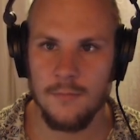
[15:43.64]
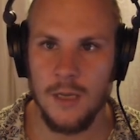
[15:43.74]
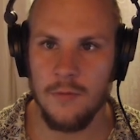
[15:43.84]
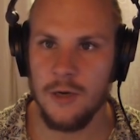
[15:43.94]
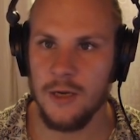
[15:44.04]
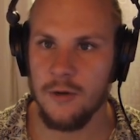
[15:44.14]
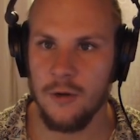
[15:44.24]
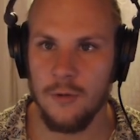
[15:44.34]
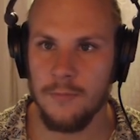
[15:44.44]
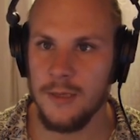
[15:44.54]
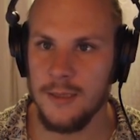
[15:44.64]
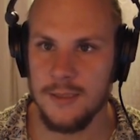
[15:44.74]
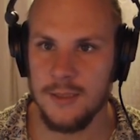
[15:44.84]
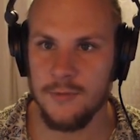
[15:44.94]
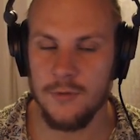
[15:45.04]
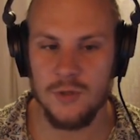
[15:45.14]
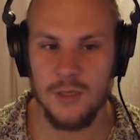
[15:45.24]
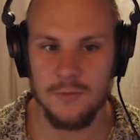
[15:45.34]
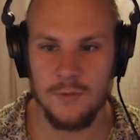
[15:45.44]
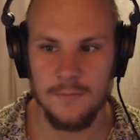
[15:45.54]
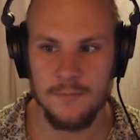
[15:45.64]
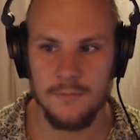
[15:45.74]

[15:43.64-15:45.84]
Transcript: Now we're hearing a completely stereo sound.